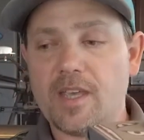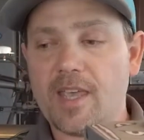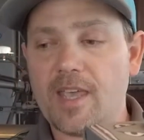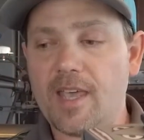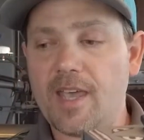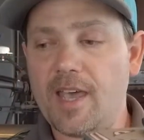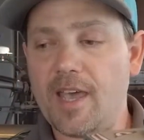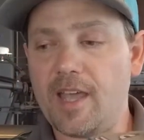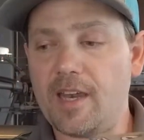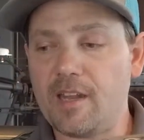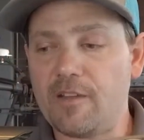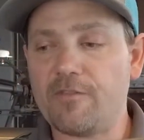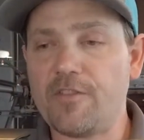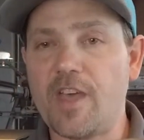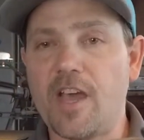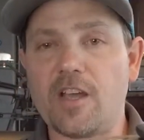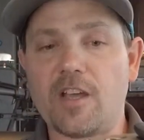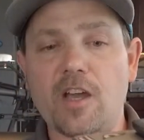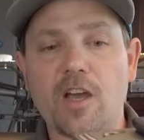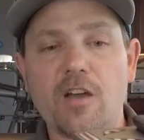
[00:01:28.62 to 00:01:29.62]
and if
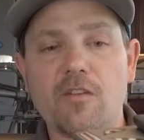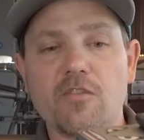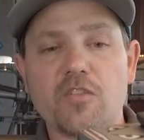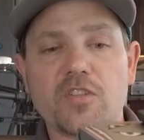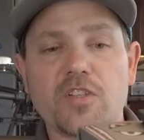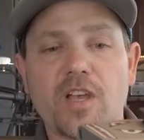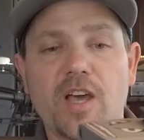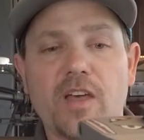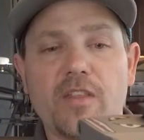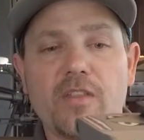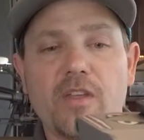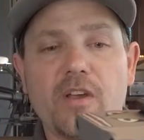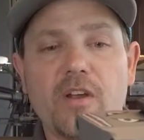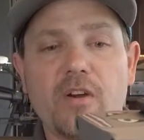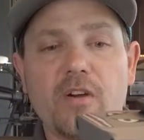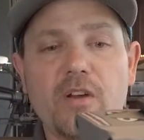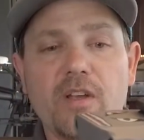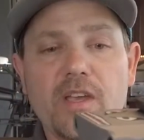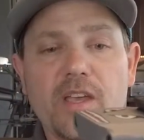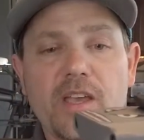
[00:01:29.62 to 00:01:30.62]
that cover's on
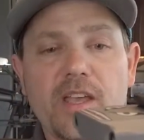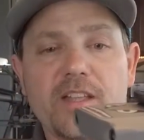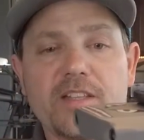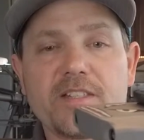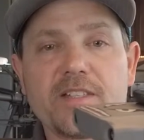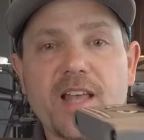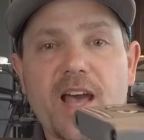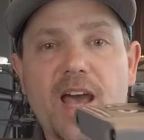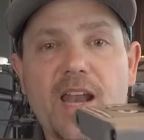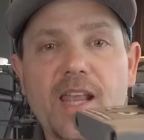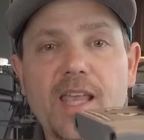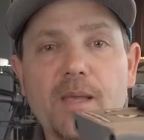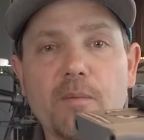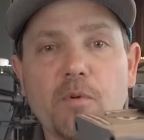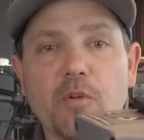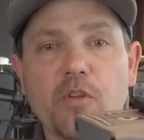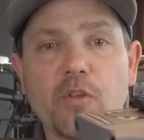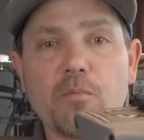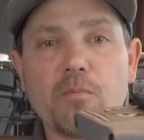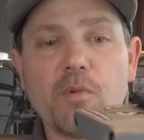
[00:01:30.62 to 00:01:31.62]
there, it's not
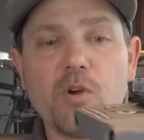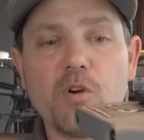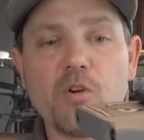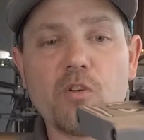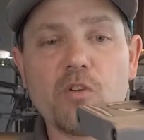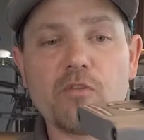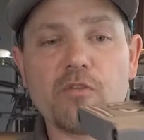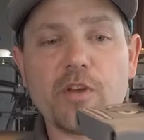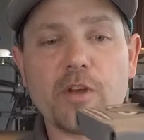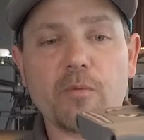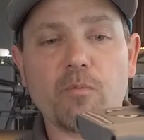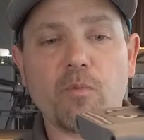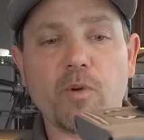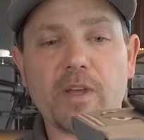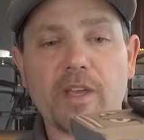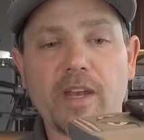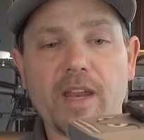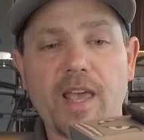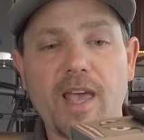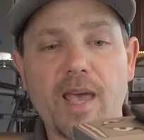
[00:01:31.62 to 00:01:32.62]
able to move, and
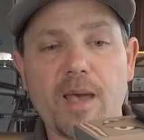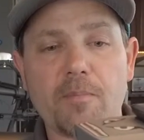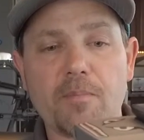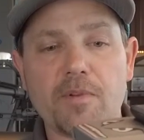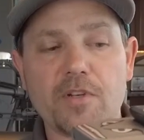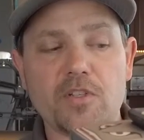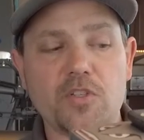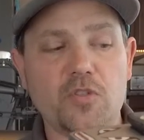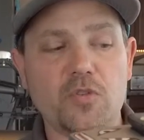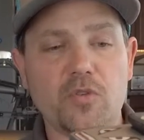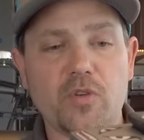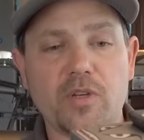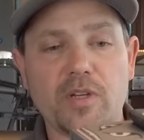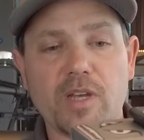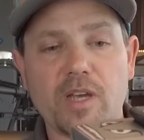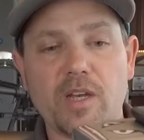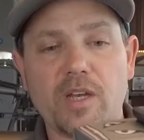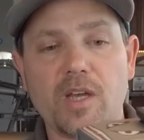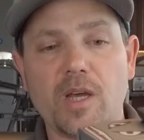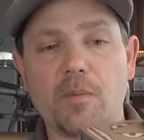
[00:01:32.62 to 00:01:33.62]
what can happen is you can
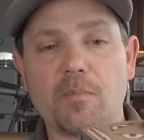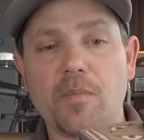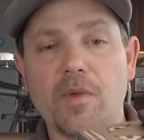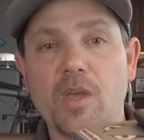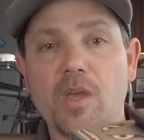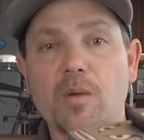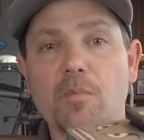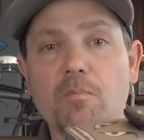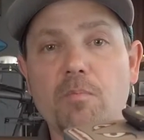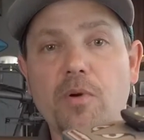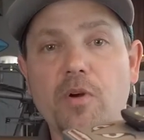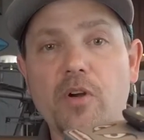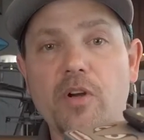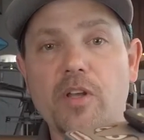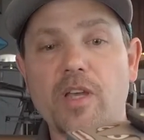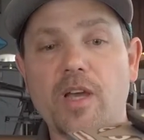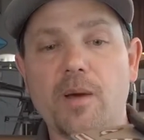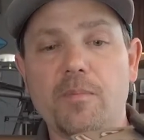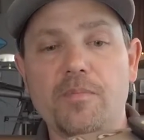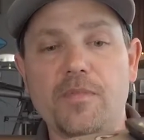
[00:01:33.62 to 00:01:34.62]
end up
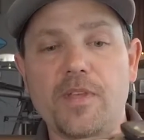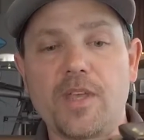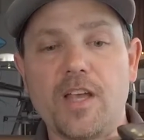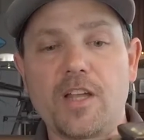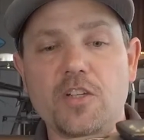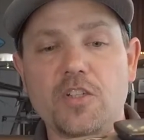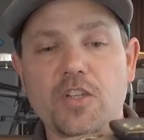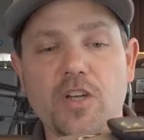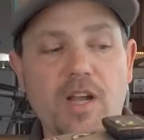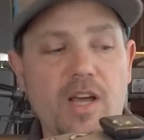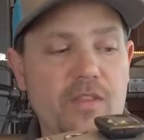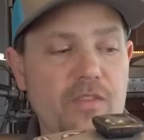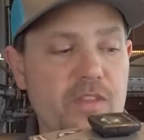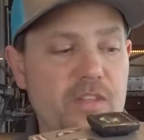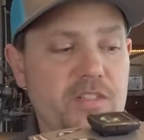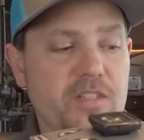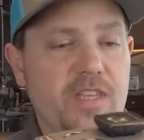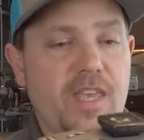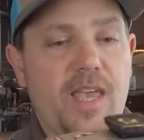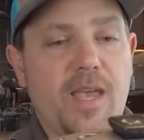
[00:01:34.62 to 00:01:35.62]
burning up the engine on
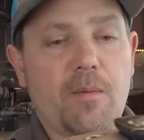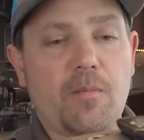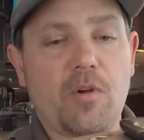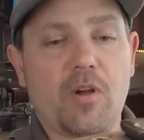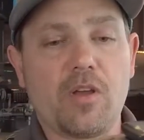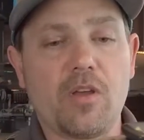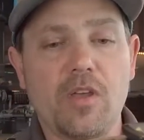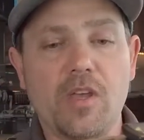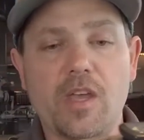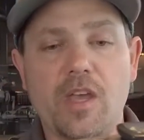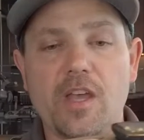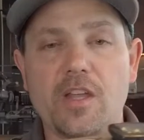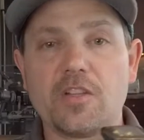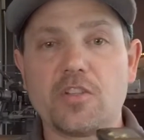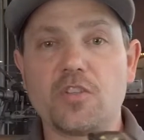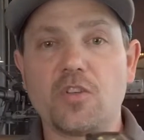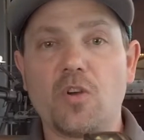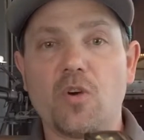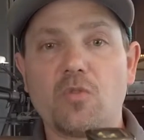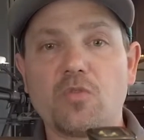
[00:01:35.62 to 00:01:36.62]
this camera.
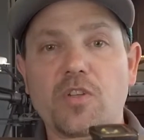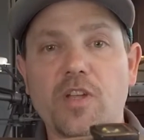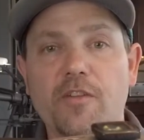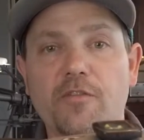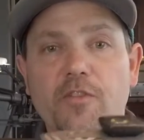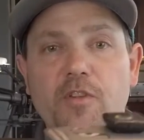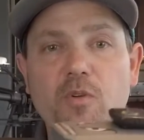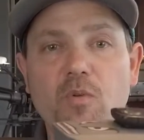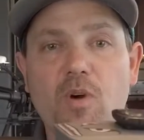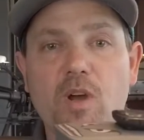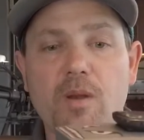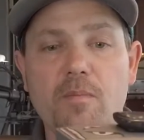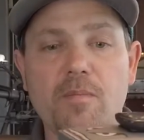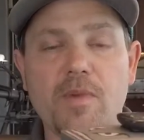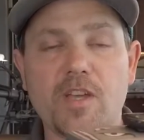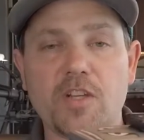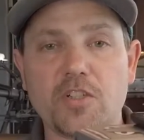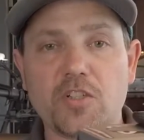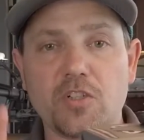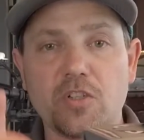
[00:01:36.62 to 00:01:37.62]
And so definitely want to
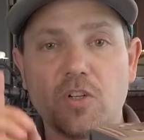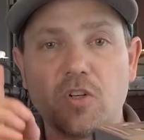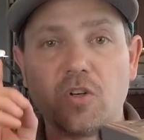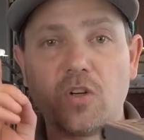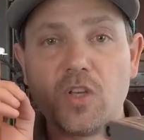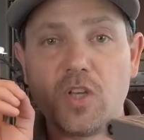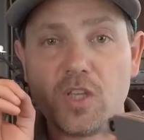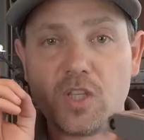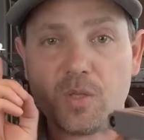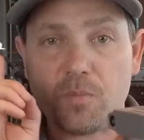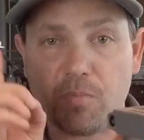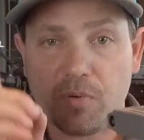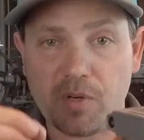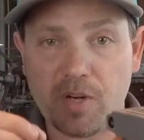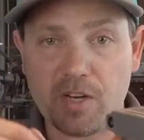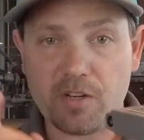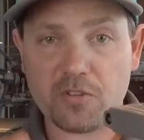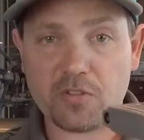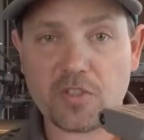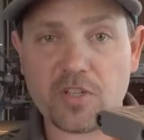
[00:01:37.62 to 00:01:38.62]
make sure you put
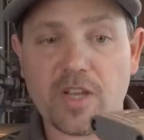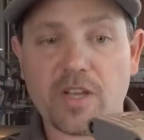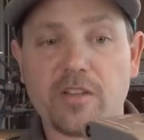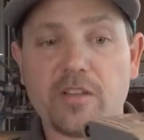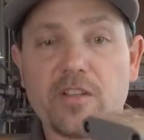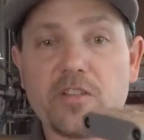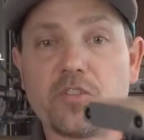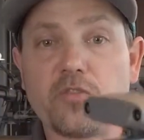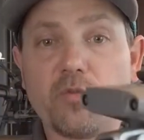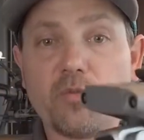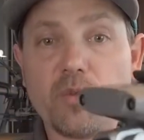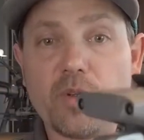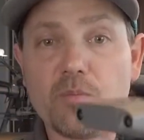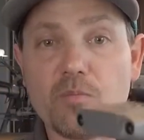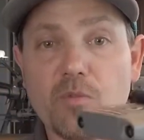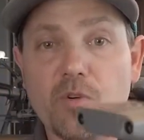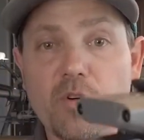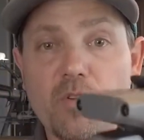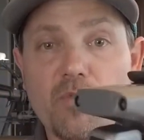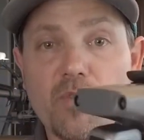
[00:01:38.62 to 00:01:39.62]
on your checklist,
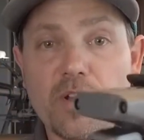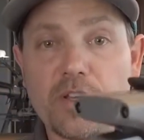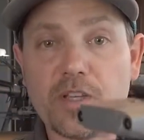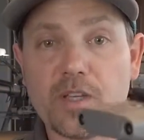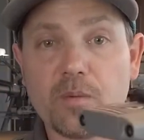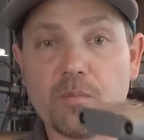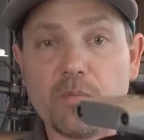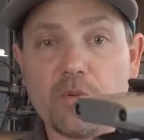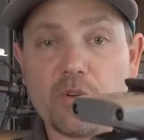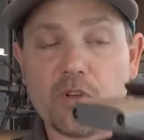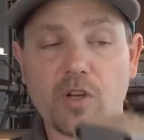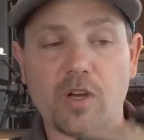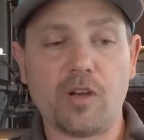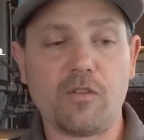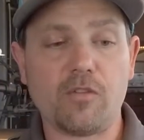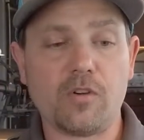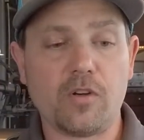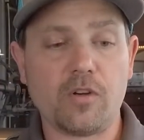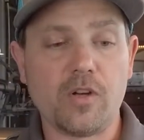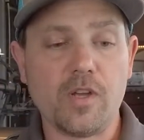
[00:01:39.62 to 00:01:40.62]
remove gimbal
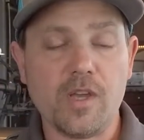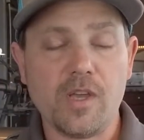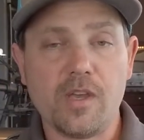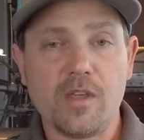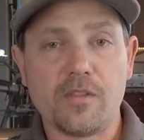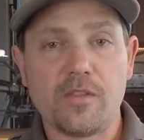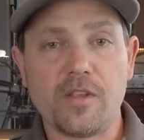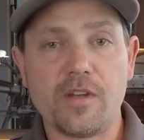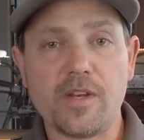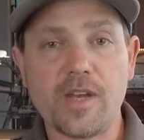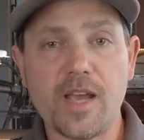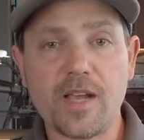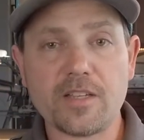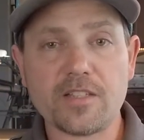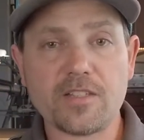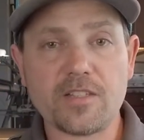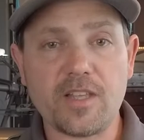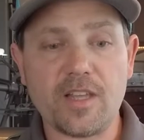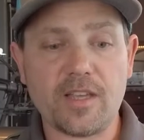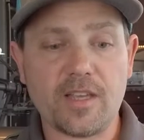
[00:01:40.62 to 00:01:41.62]
cover. The
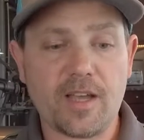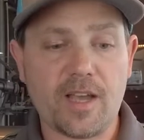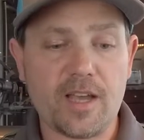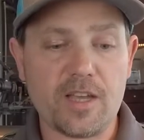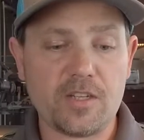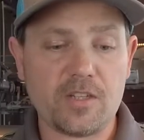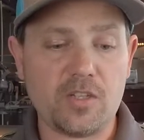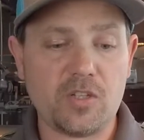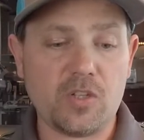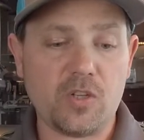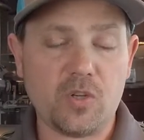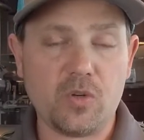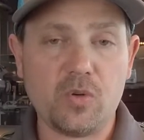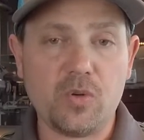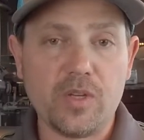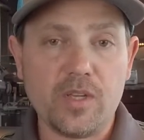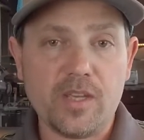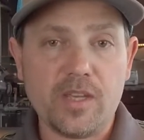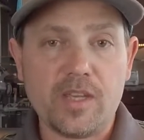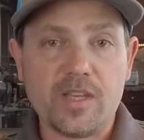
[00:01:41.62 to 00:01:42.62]
next thing I
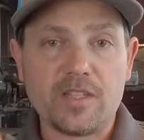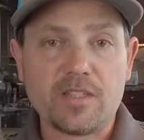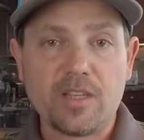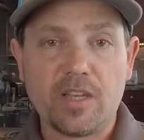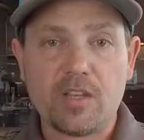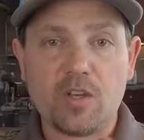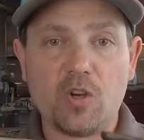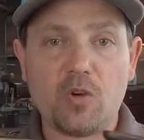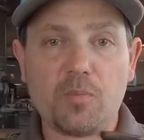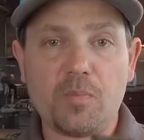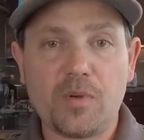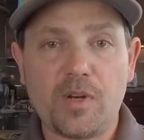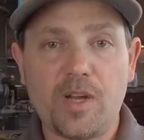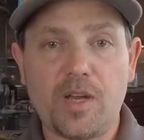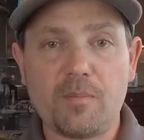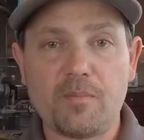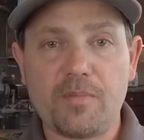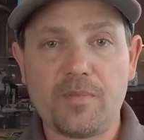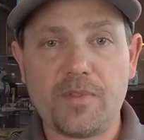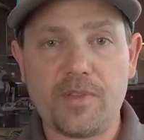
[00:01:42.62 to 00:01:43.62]
do is I open
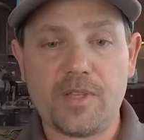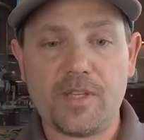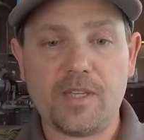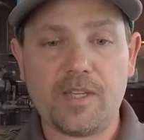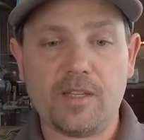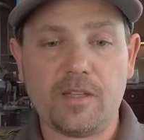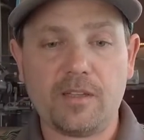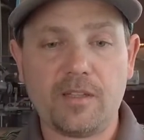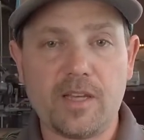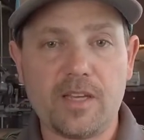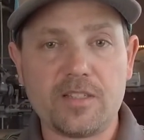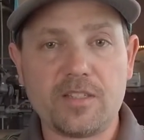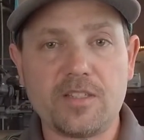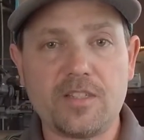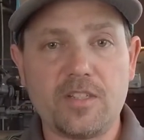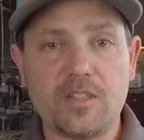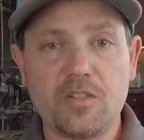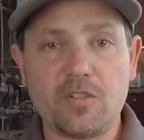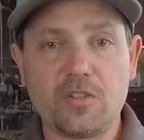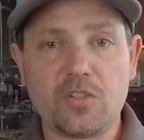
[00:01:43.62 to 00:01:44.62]
up the
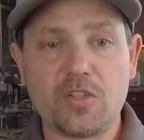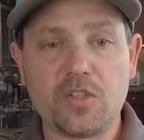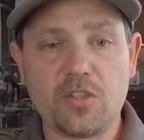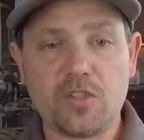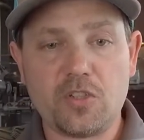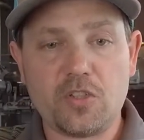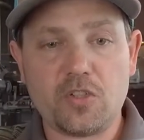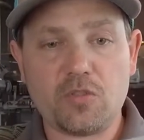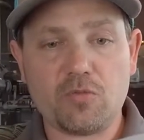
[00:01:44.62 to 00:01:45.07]
legs here to the